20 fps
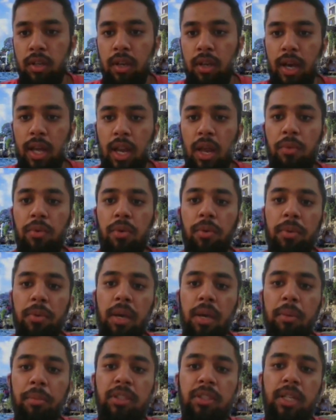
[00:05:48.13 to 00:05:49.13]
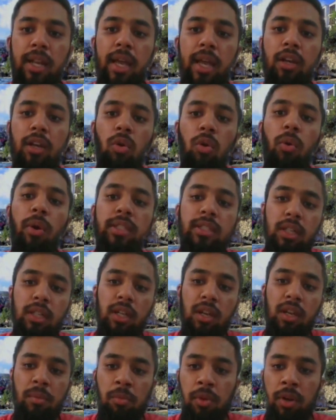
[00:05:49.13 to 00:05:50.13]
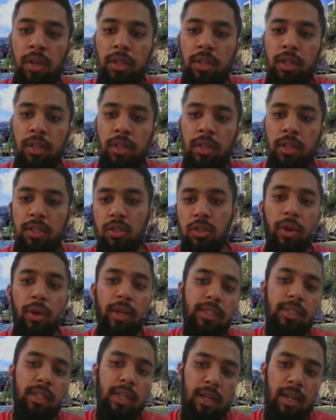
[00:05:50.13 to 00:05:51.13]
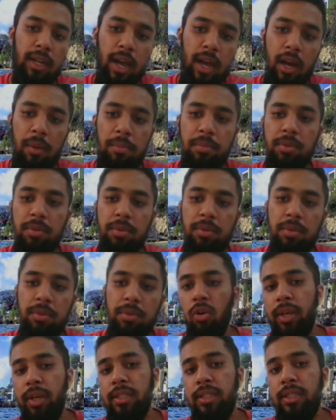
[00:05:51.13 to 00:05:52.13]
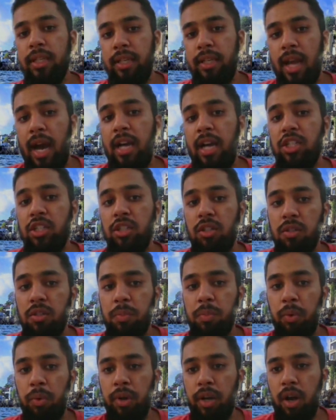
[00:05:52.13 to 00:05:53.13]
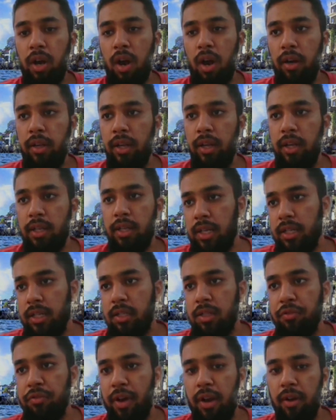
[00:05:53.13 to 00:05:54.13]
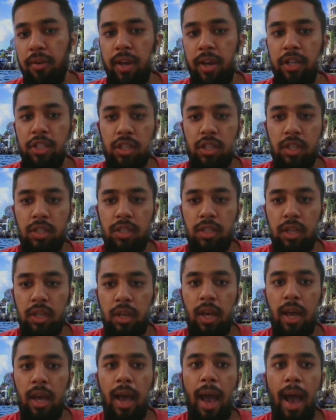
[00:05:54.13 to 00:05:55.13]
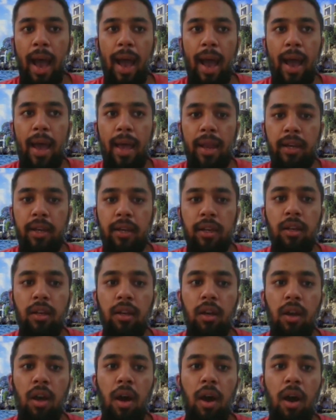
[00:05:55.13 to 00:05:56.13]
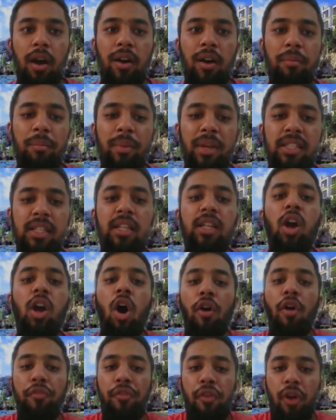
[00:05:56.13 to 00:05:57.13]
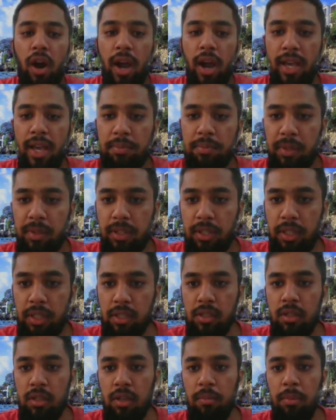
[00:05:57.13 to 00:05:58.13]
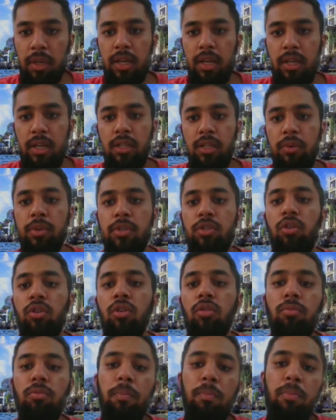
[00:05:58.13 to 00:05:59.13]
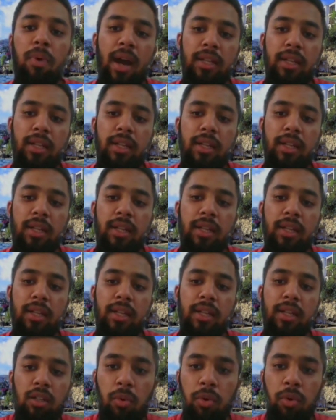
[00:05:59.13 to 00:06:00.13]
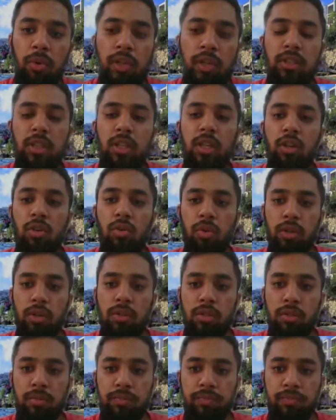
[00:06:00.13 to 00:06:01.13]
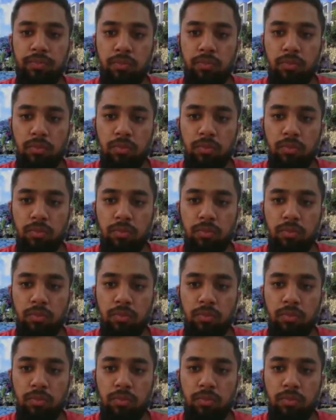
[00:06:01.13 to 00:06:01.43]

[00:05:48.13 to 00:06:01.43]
And then we would be able to then go into communities, go into clubs, go into the national sporting organizations, federations, and basically offer our expertise because there was no practical component to the course.